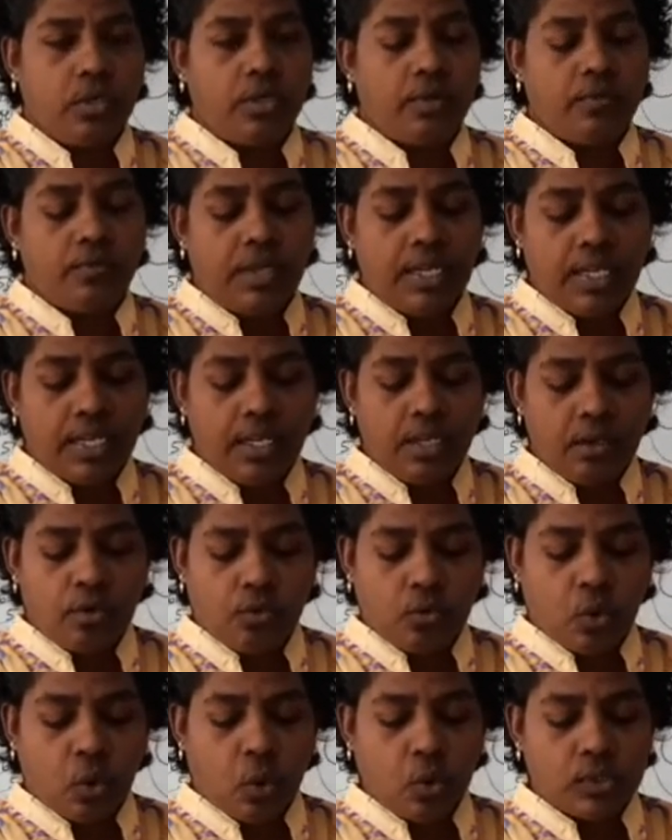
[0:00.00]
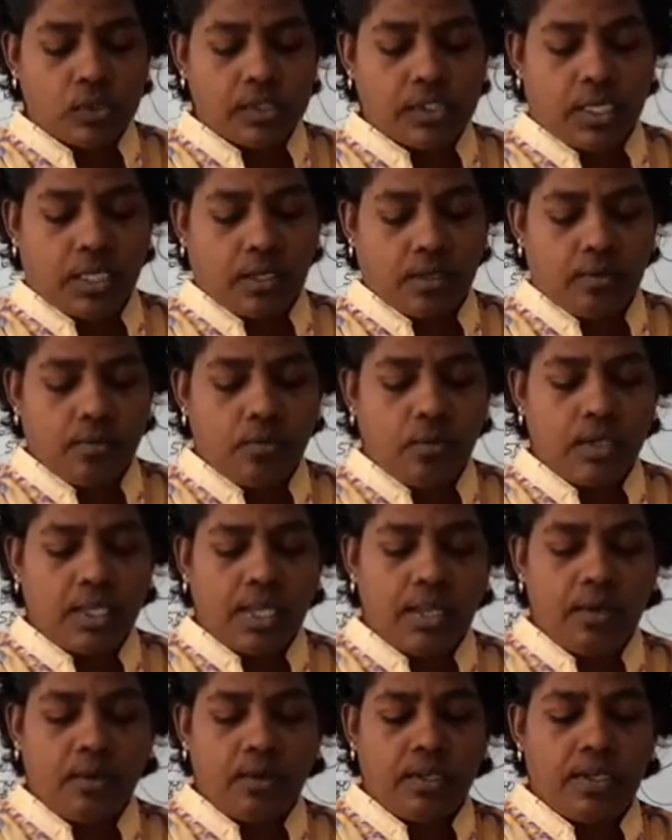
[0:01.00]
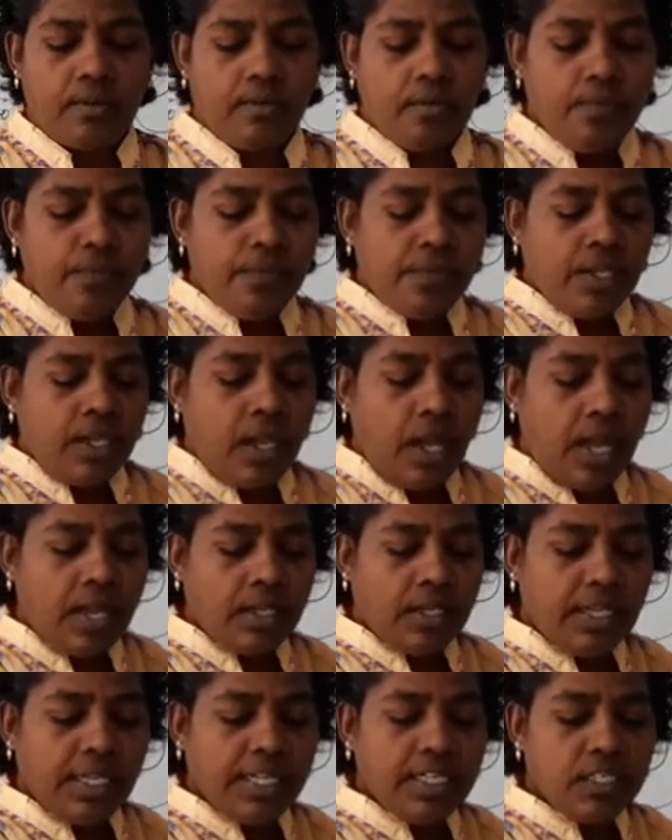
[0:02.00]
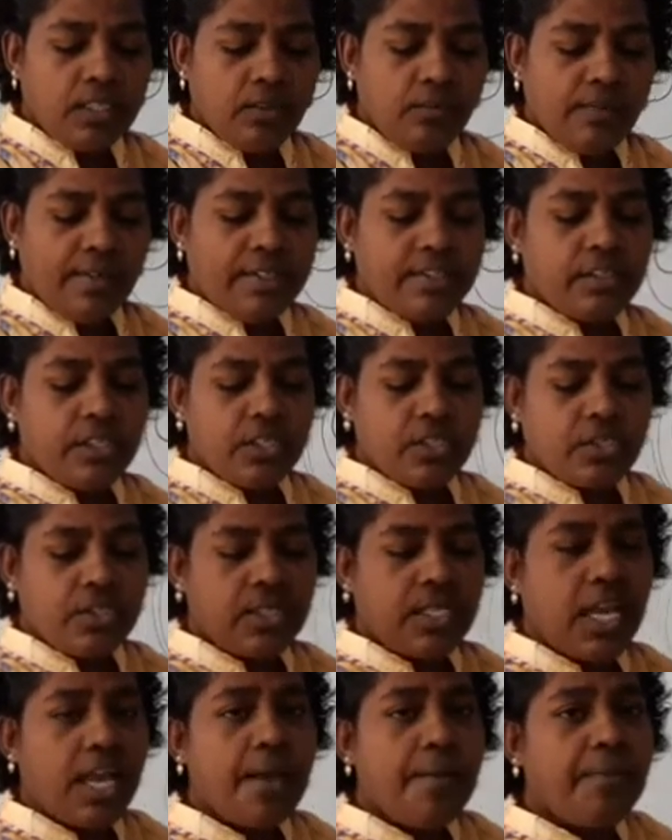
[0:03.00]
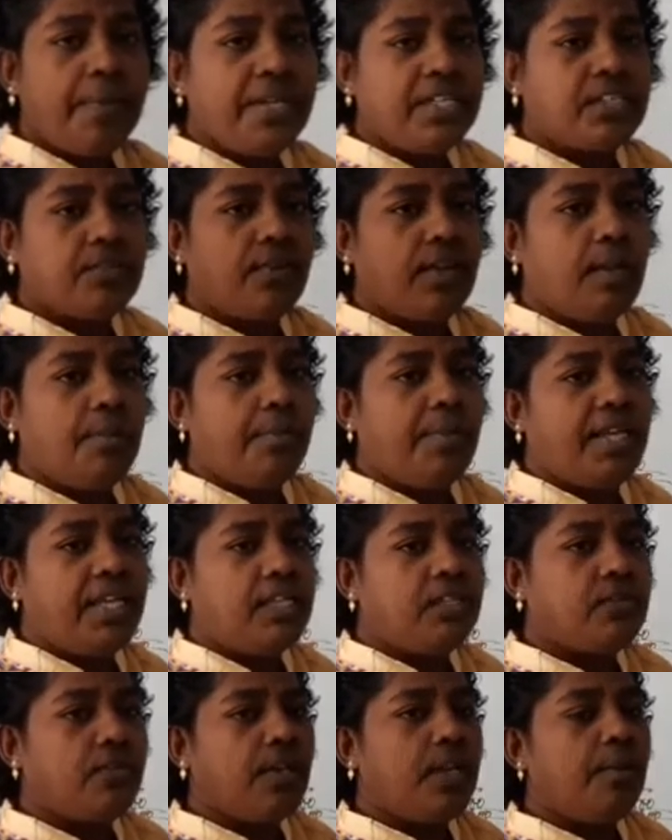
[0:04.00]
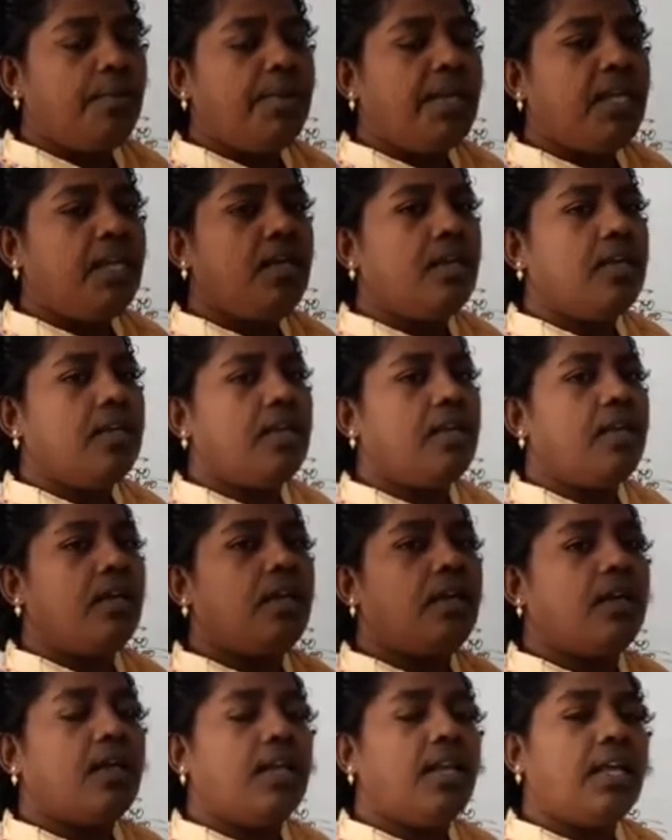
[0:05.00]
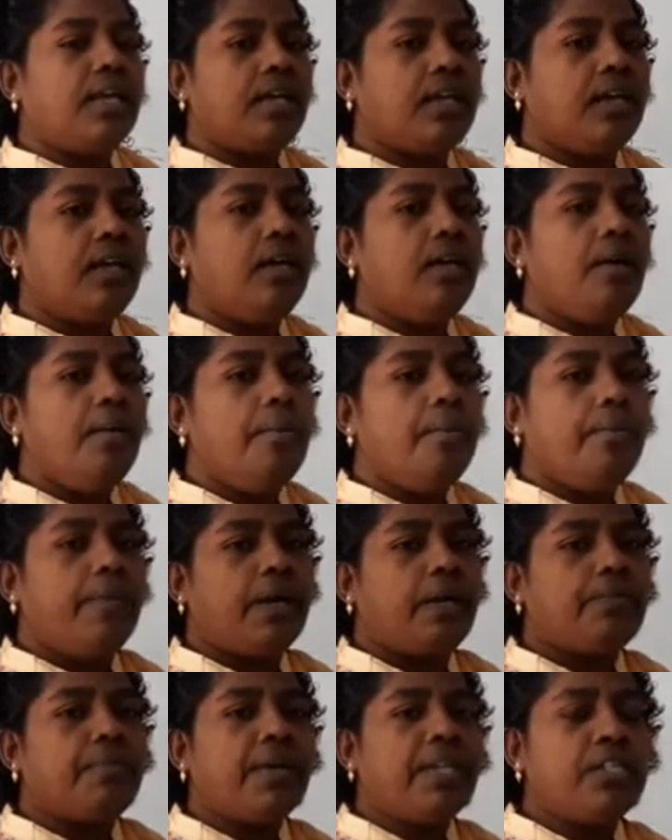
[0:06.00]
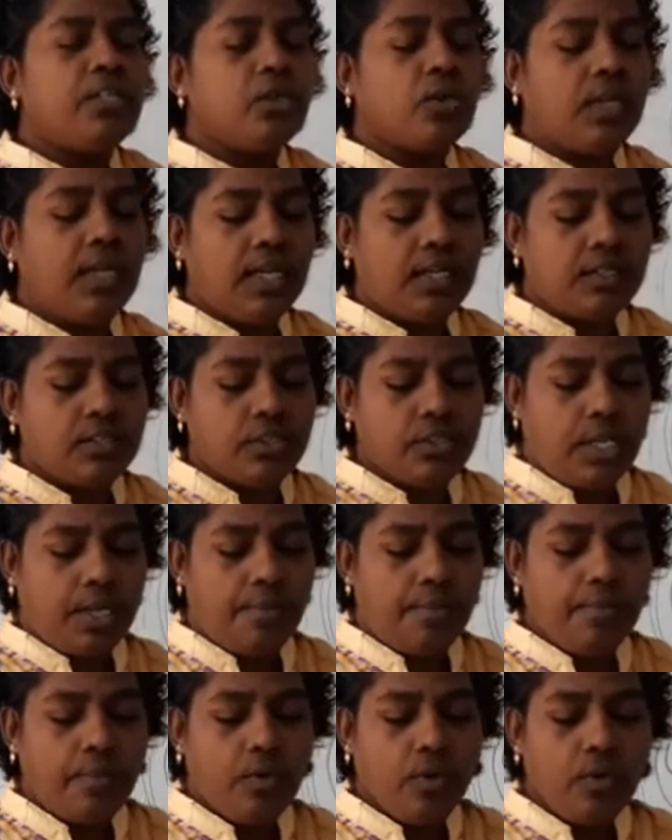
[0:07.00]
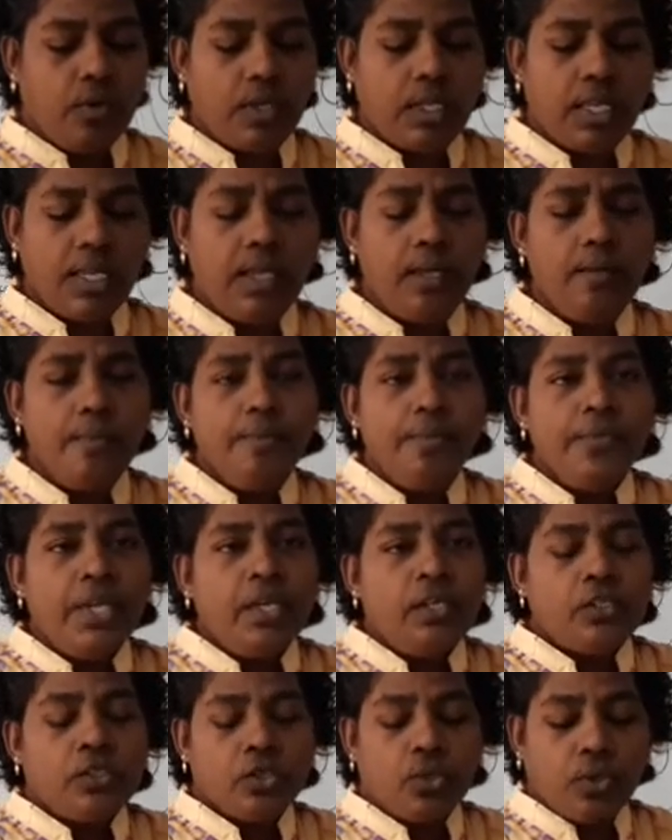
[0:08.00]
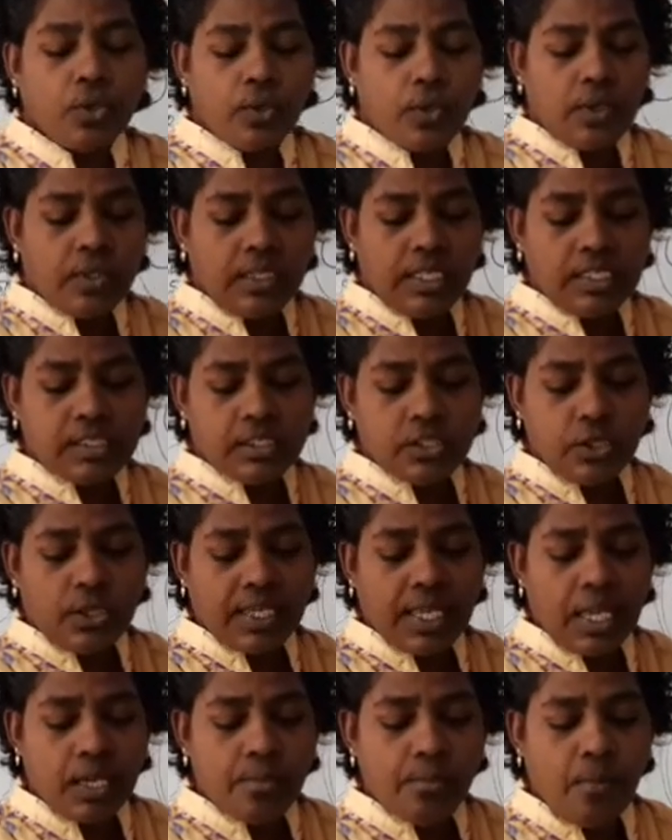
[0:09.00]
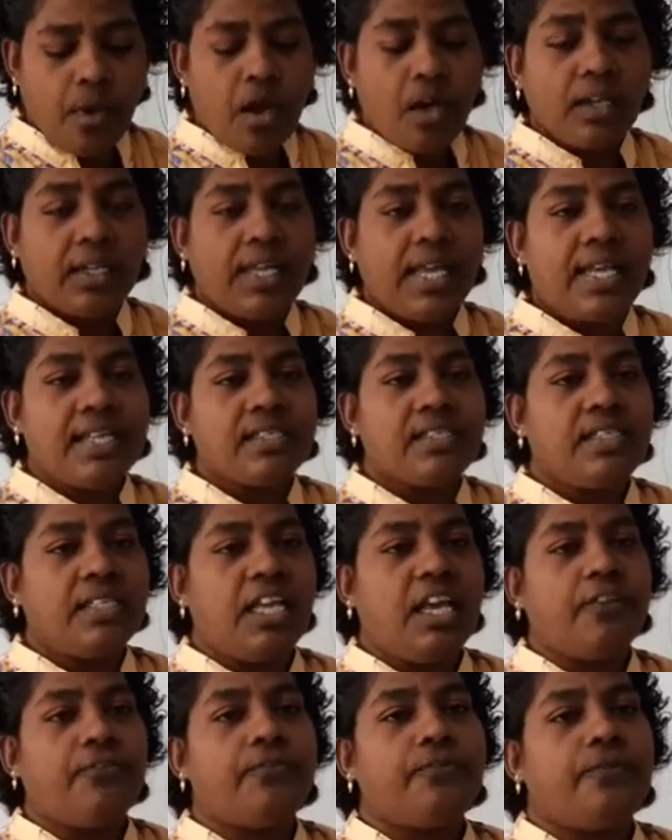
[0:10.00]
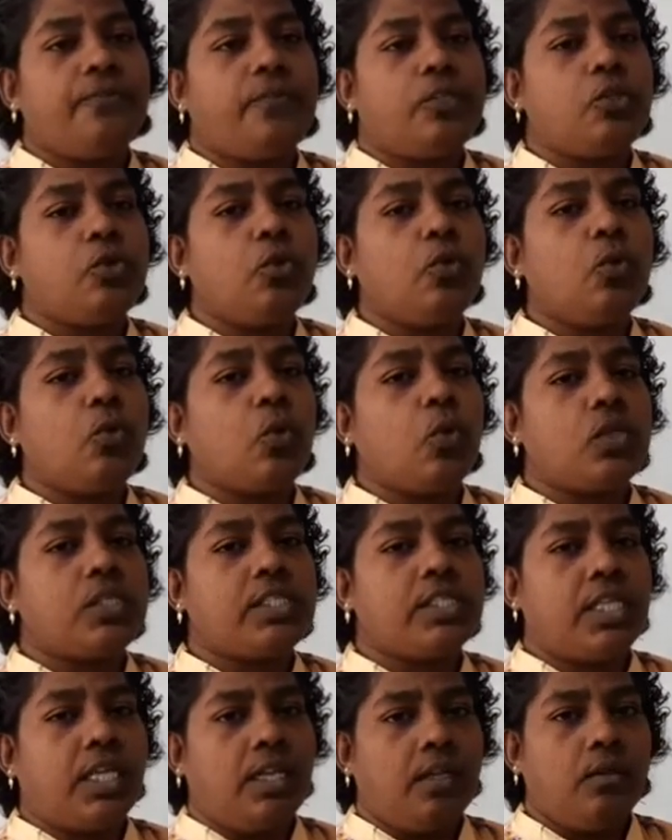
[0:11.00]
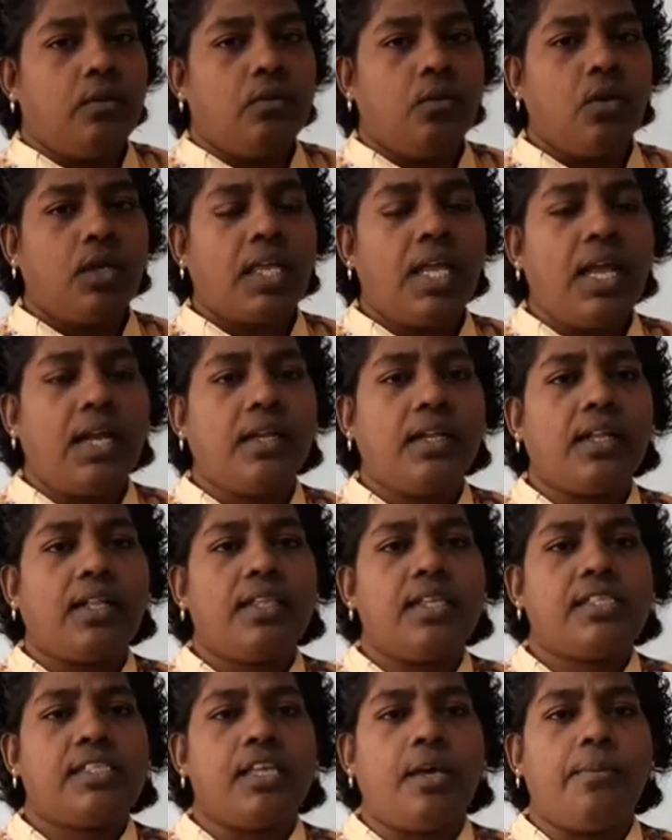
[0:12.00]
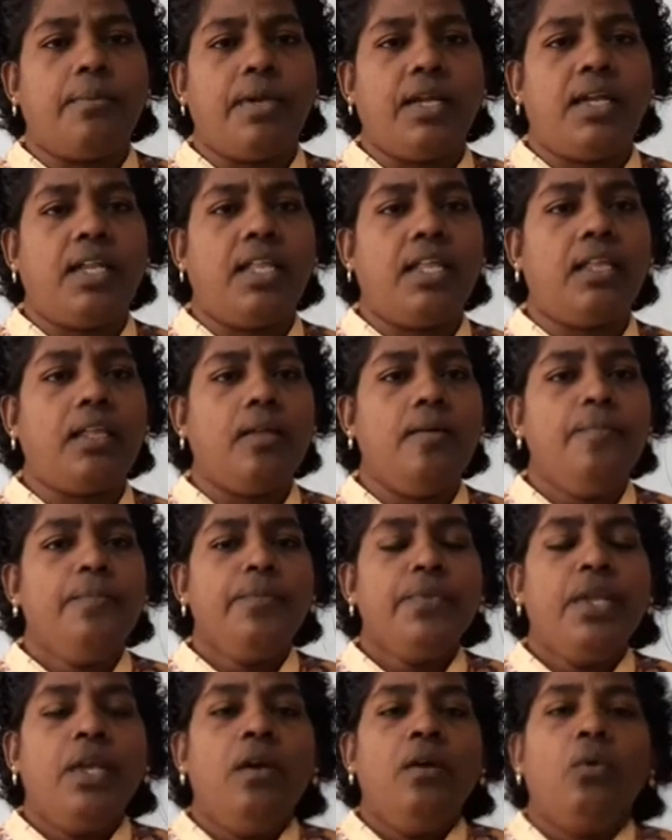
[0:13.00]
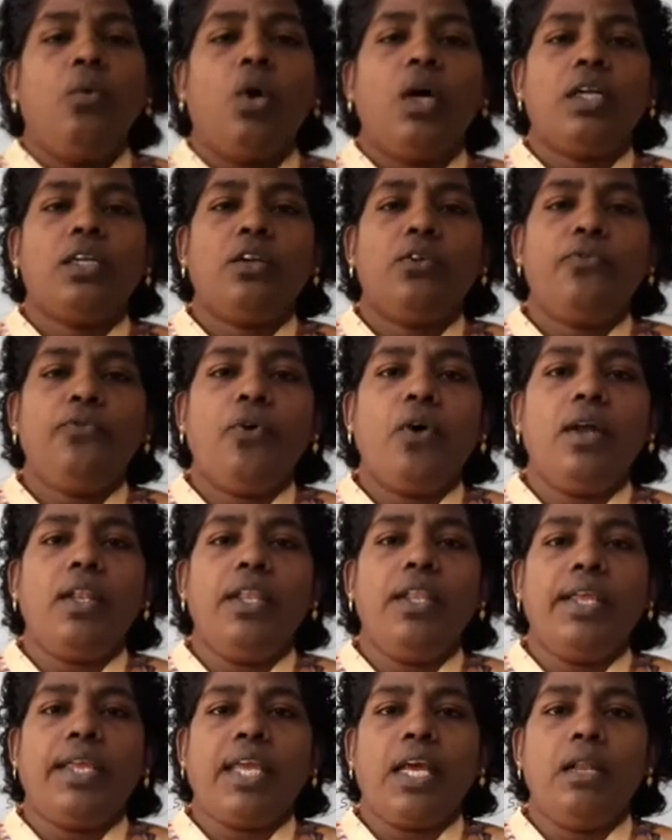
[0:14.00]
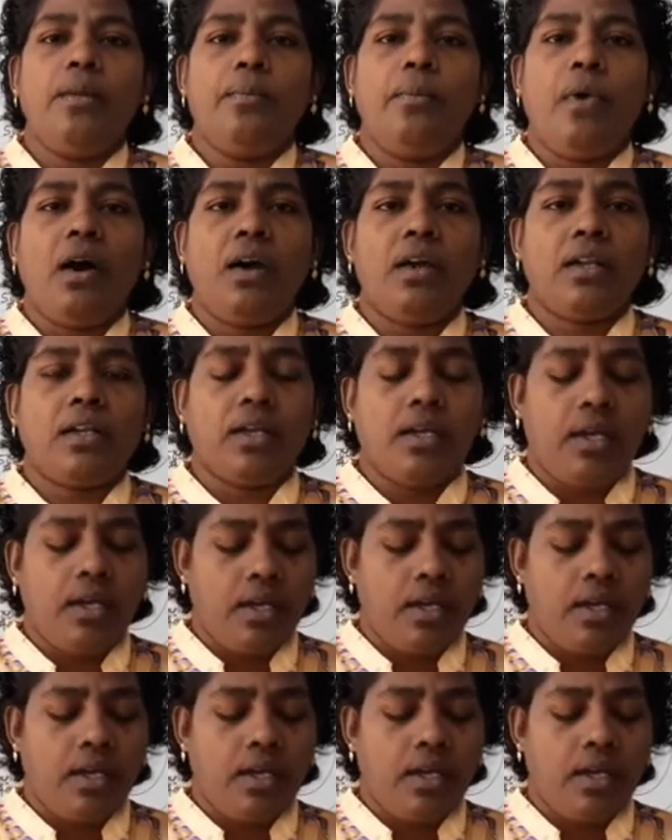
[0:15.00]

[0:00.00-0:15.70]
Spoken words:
very closer. Okay, and in which shape it will be? It will be like a perpendicular shape. Okay, so this you can mark as F2 question. Okay, under the subheading waterfall you can mark